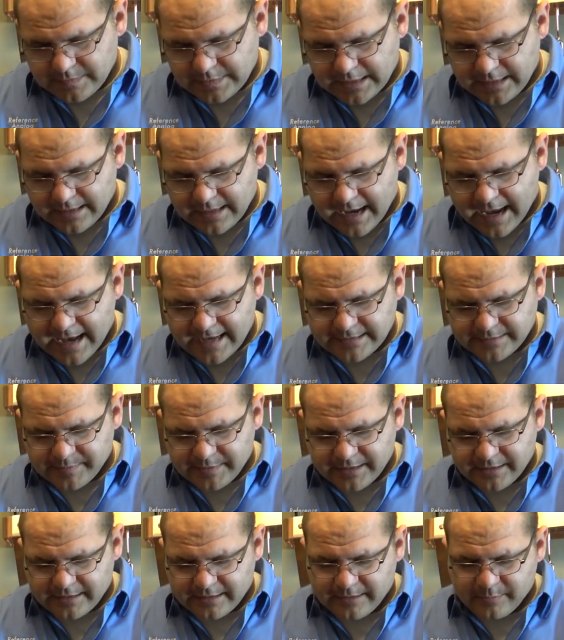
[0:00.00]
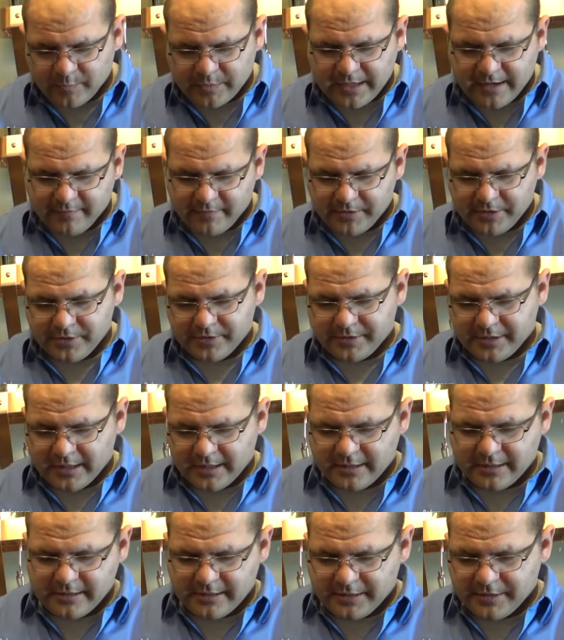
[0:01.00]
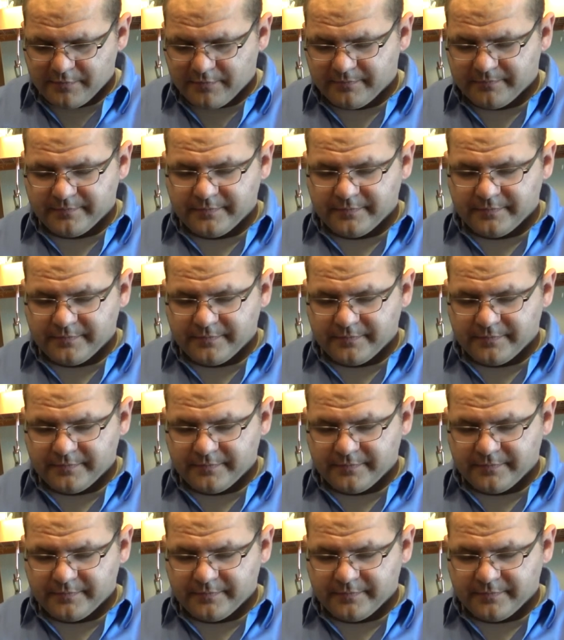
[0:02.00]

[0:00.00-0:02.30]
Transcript: And whenever you're done and you